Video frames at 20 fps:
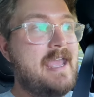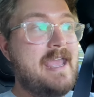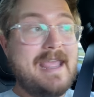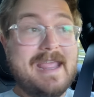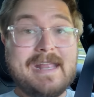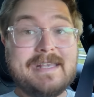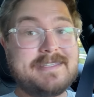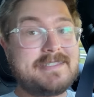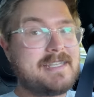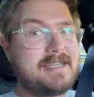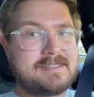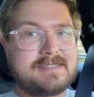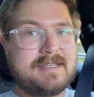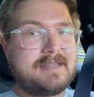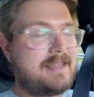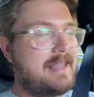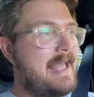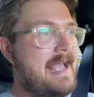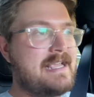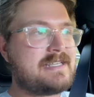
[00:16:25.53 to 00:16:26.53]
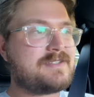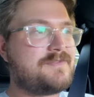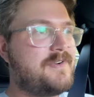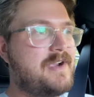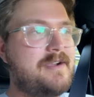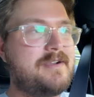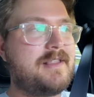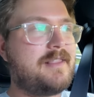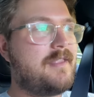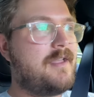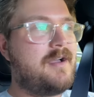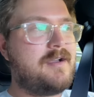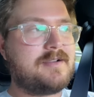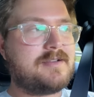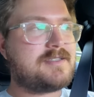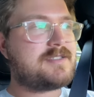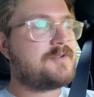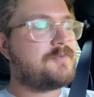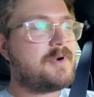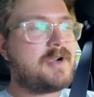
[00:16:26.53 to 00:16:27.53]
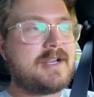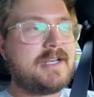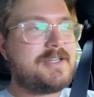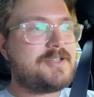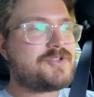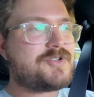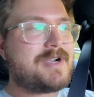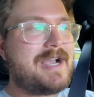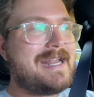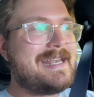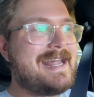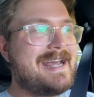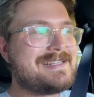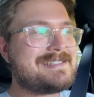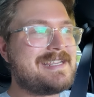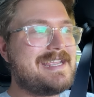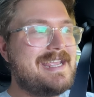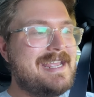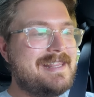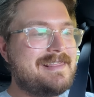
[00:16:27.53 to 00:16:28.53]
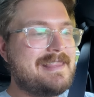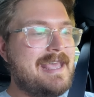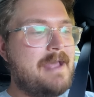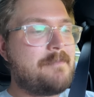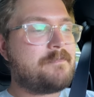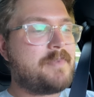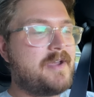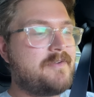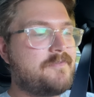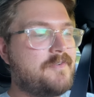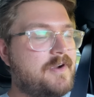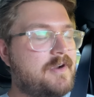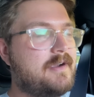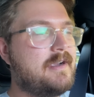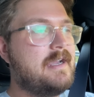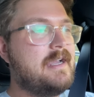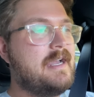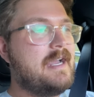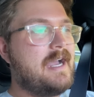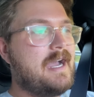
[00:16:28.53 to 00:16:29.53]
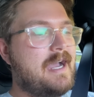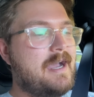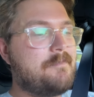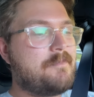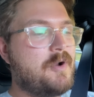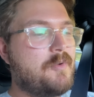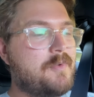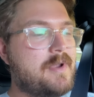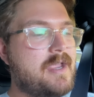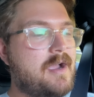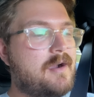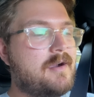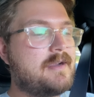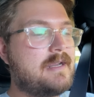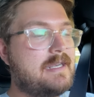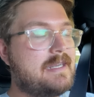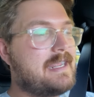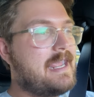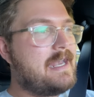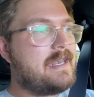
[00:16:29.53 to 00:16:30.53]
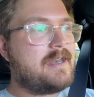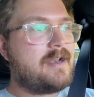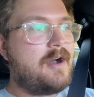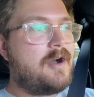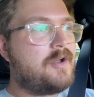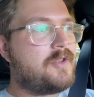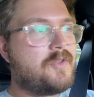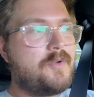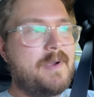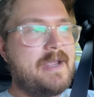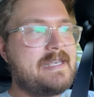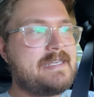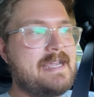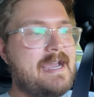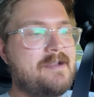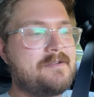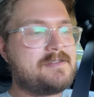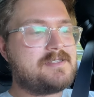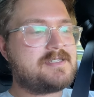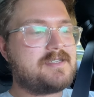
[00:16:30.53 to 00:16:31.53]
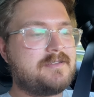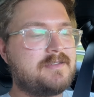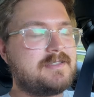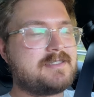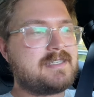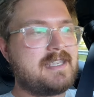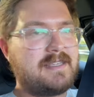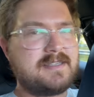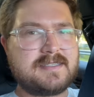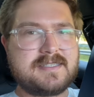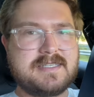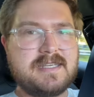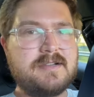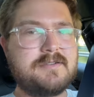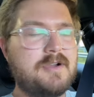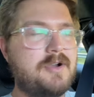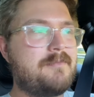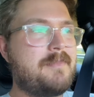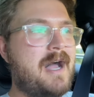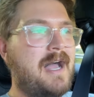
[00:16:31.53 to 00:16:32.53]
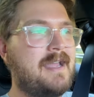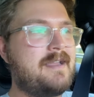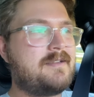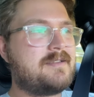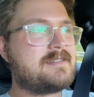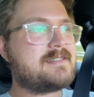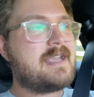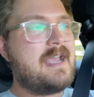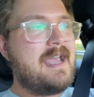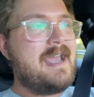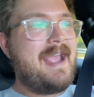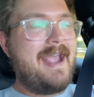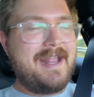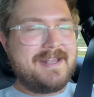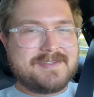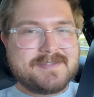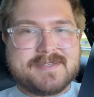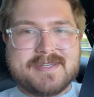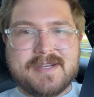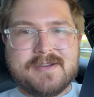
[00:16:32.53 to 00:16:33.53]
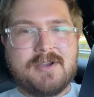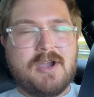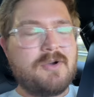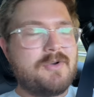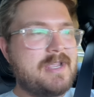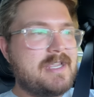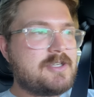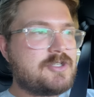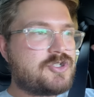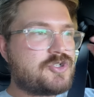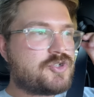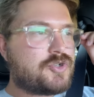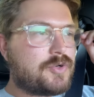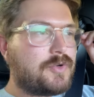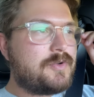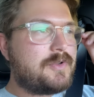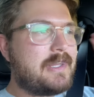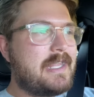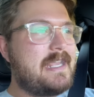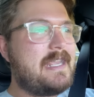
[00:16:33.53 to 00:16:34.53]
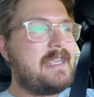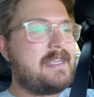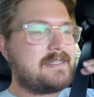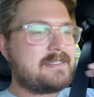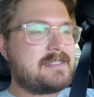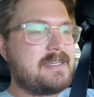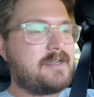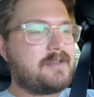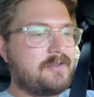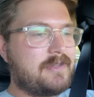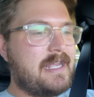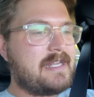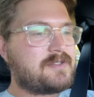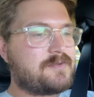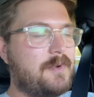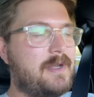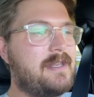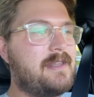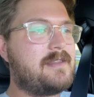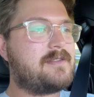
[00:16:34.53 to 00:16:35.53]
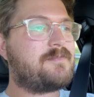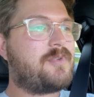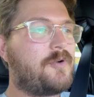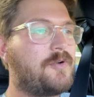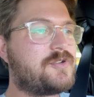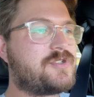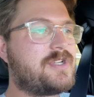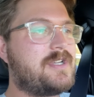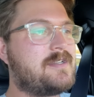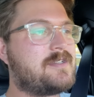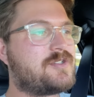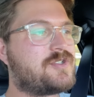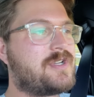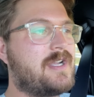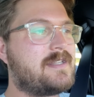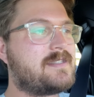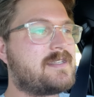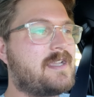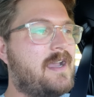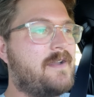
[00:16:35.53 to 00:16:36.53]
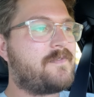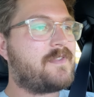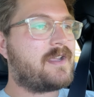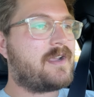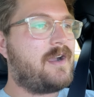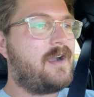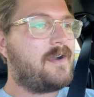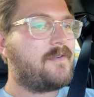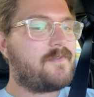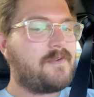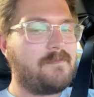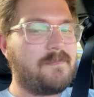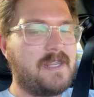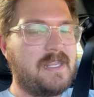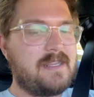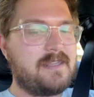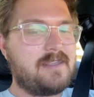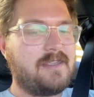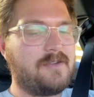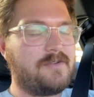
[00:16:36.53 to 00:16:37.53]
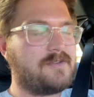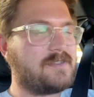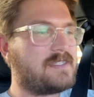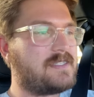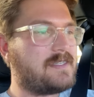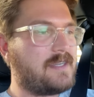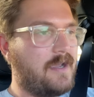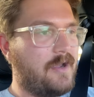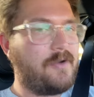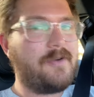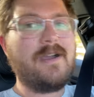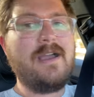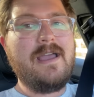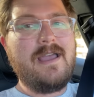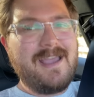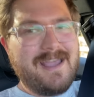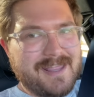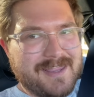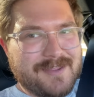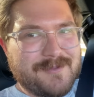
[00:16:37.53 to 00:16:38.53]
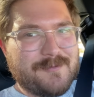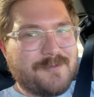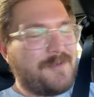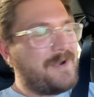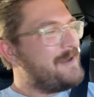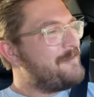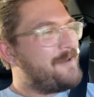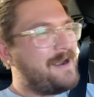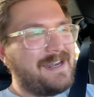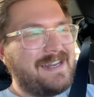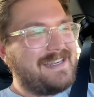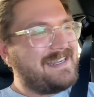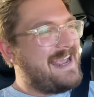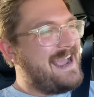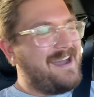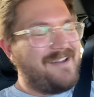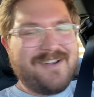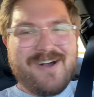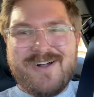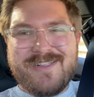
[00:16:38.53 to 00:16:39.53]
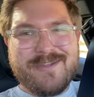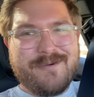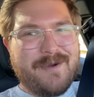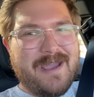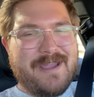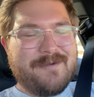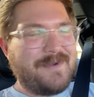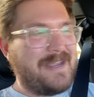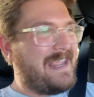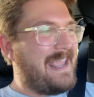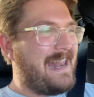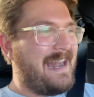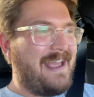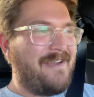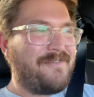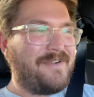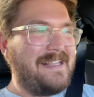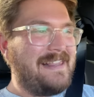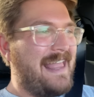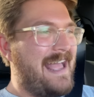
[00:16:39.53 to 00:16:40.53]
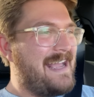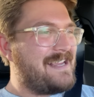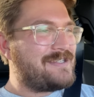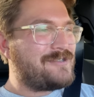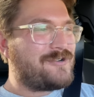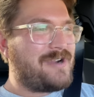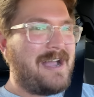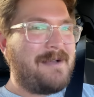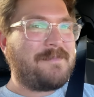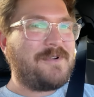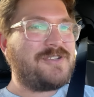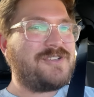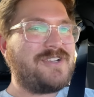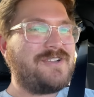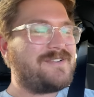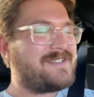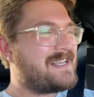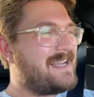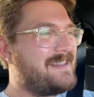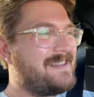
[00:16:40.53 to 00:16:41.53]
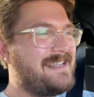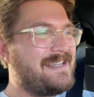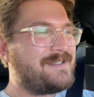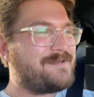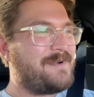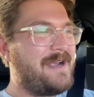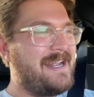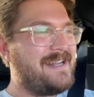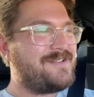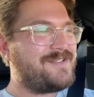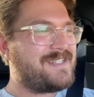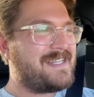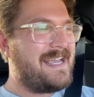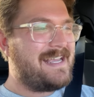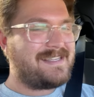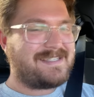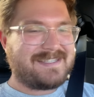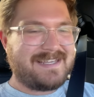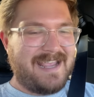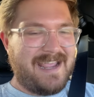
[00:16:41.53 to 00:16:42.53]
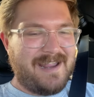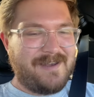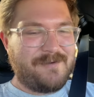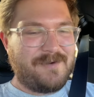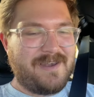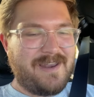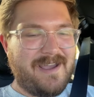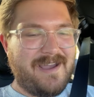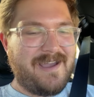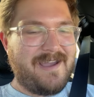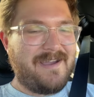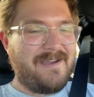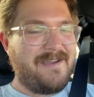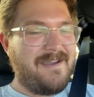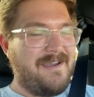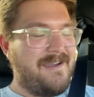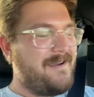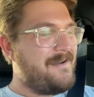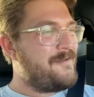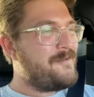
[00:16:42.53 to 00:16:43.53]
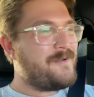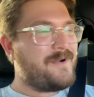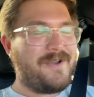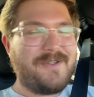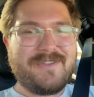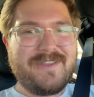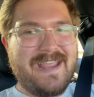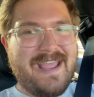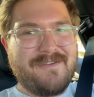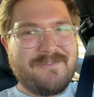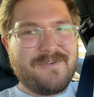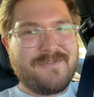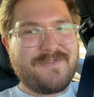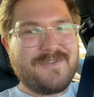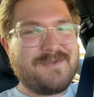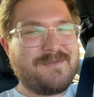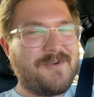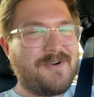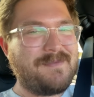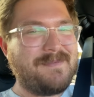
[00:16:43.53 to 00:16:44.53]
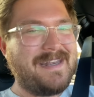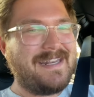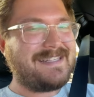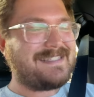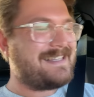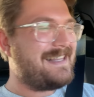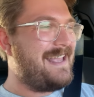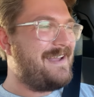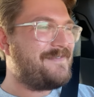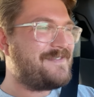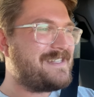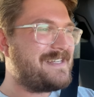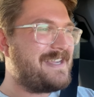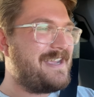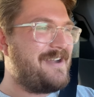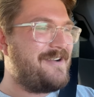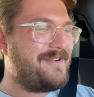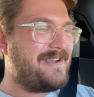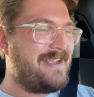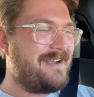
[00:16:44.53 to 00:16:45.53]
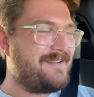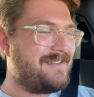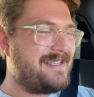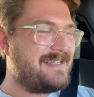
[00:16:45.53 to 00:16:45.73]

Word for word: It doesn't last very long. So we're gonna try not to hit that buffer uh, but we are going to get it all the way down until it says zero miles, and zero is truly zero. That's when Porsche shuts off the car from being used. So we run it down all the way. We get every last drop of juice on these range tests, and uh, we'll only have a few more minutes left to go here.